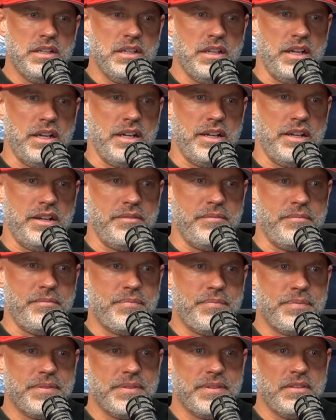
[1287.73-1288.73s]

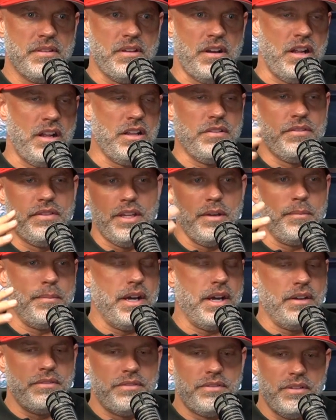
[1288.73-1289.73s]
All of the
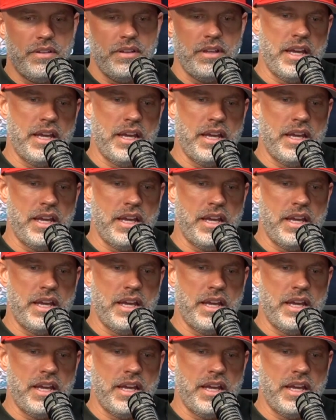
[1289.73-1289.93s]
above.